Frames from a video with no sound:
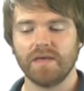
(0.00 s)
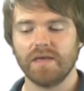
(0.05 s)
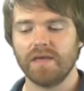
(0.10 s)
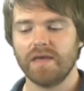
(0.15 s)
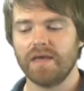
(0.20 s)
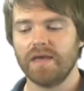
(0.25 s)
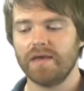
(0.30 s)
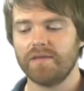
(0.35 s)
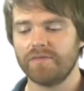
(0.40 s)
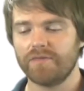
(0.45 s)

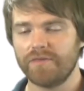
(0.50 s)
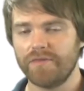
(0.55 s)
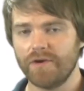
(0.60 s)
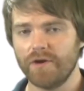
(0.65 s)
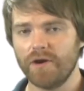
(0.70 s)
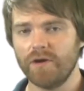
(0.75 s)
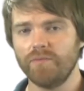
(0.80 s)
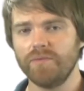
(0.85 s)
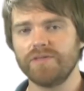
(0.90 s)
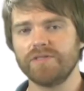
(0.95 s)
And
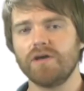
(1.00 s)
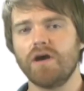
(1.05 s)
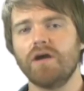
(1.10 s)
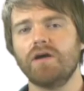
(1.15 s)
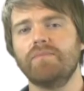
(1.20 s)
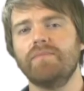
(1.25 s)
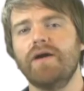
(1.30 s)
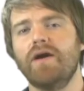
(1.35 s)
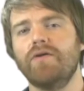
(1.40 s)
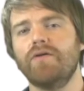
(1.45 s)
third, we talk
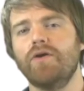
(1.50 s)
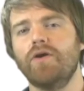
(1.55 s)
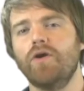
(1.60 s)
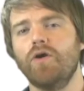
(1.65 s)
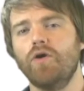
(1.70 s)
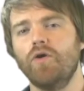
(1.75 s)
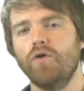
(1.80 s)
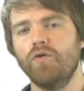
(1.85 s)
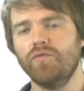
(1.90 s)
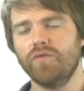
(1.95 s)
about
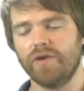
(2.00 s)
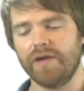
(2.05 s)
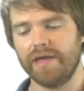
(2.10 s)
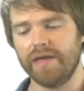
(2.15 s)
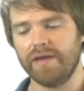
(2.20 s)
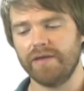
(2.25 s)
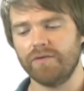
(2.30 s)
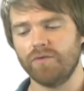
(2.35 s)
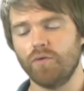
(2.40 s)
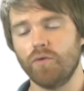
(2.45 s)

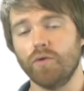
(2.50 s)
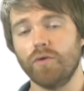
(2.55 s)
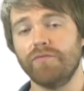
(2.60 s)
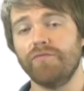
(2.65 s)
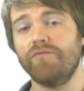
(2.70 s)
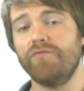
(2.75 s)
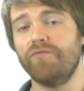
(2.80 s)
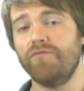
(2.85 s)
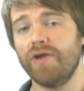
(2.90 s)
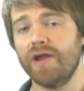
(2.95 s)
overhead or
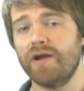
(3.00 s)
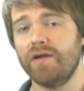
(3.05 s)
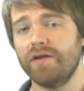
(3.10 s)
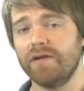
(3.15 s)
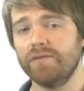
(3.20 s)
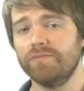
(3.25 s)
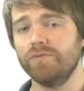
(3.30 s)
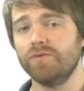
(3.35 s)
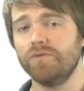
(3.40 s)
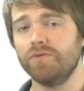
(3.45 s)

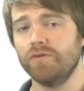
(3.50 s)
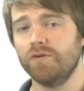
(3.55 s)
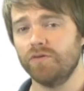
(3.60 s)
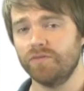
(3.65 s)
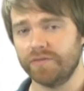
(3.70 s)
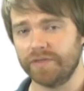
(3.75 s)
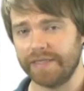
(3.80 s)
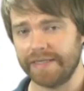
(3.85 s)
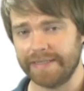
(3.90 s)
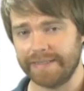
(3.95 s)
variable
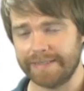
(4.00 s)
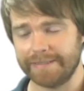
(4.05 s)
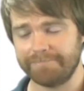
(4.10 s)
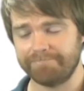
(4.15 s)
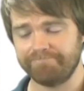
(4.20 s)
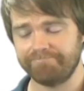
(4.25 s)
overhead.